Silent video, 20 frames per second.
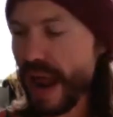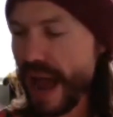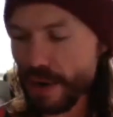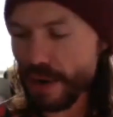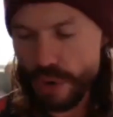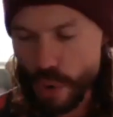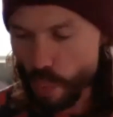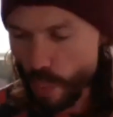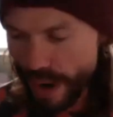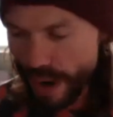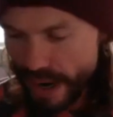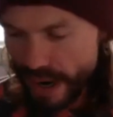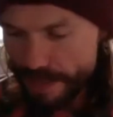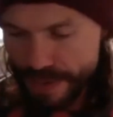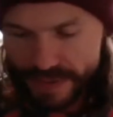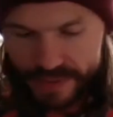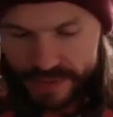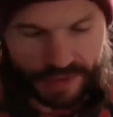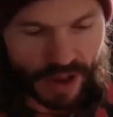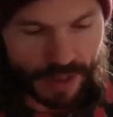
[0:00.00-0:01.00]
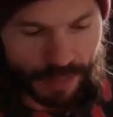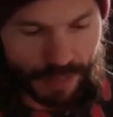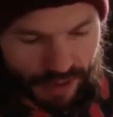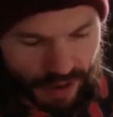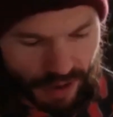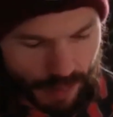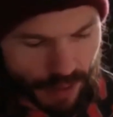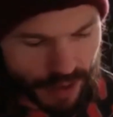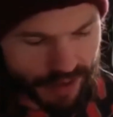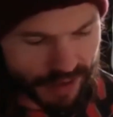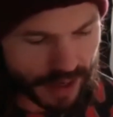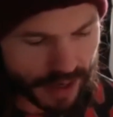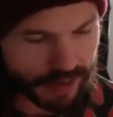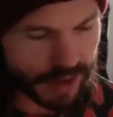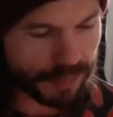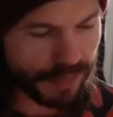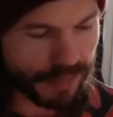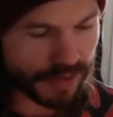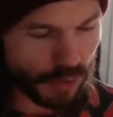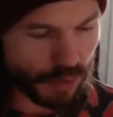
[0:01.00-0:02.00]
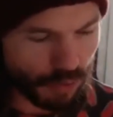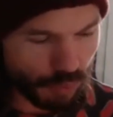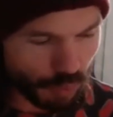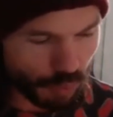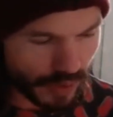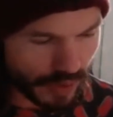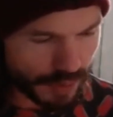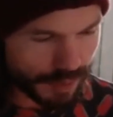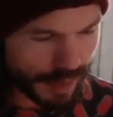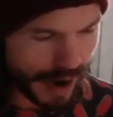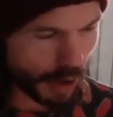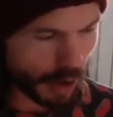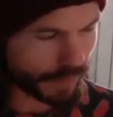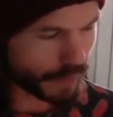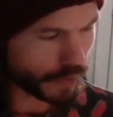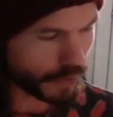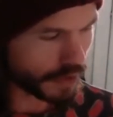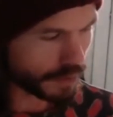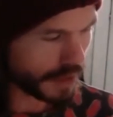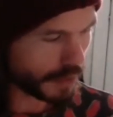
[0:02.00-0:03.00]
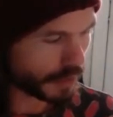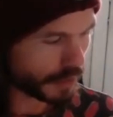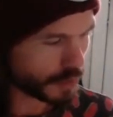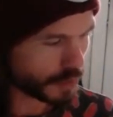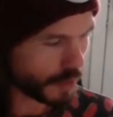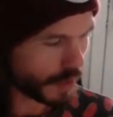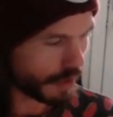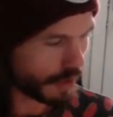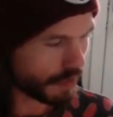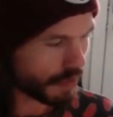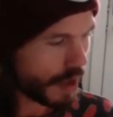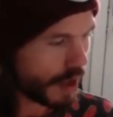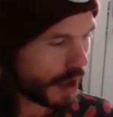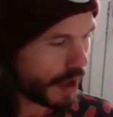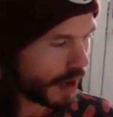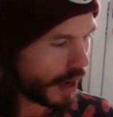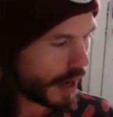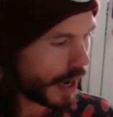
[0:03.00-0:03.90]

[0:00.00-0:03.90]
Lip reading: I don't know where I picked this up, but someone said something that was really powerful to me, which was,